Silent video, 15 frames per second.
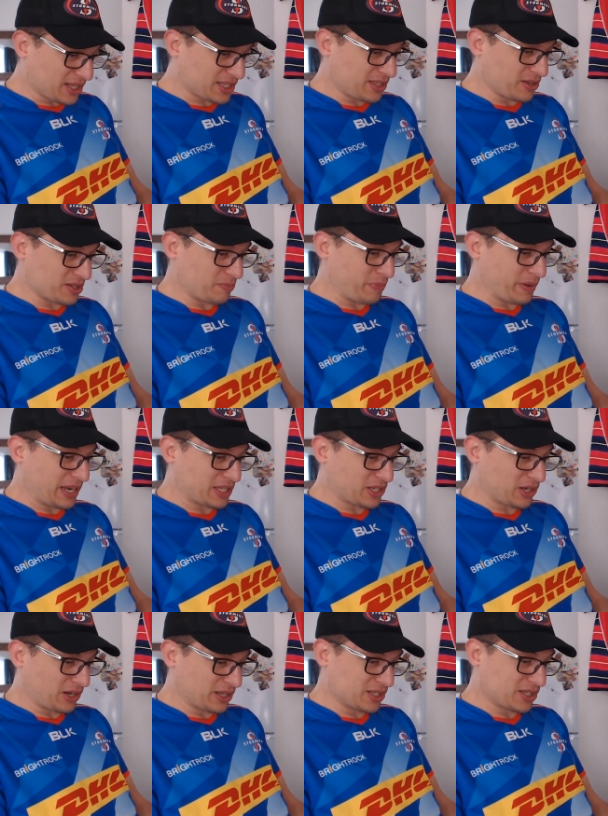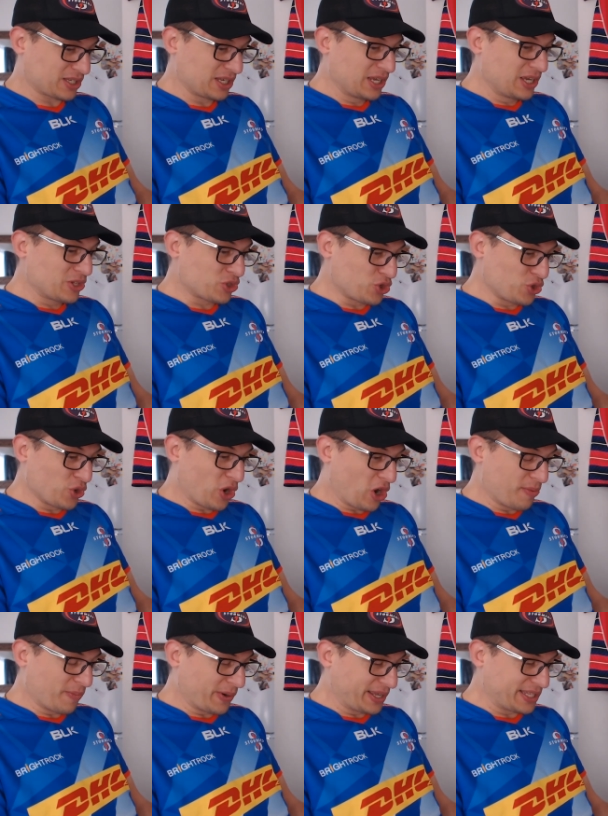Those are Benetton's 2
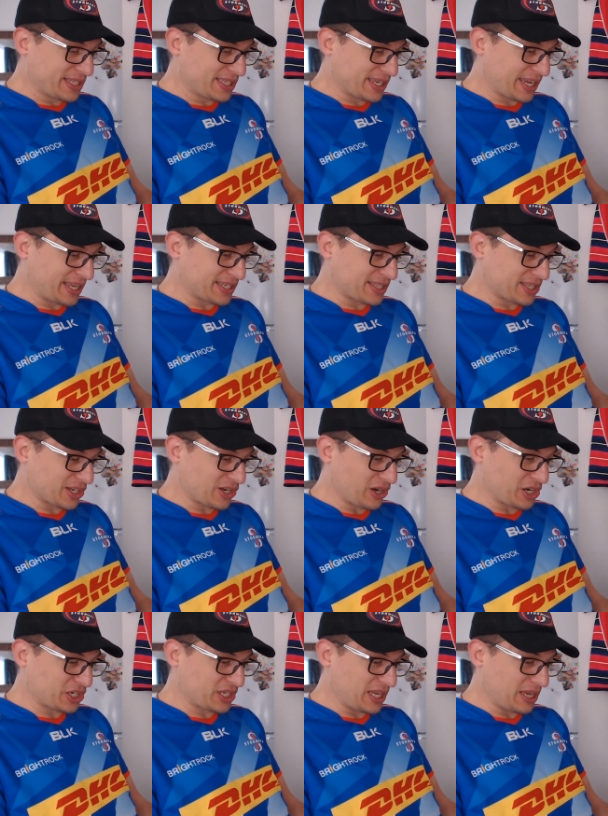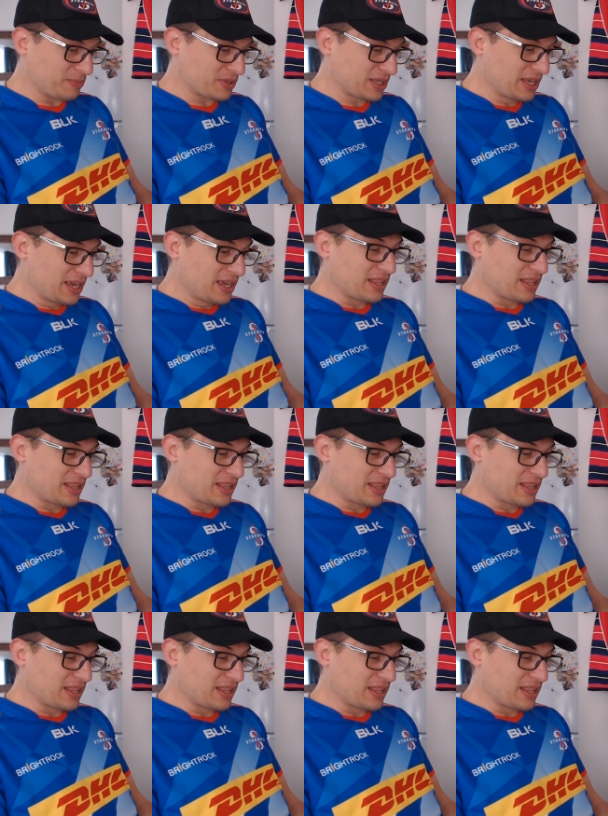home wins against the Scottish teams.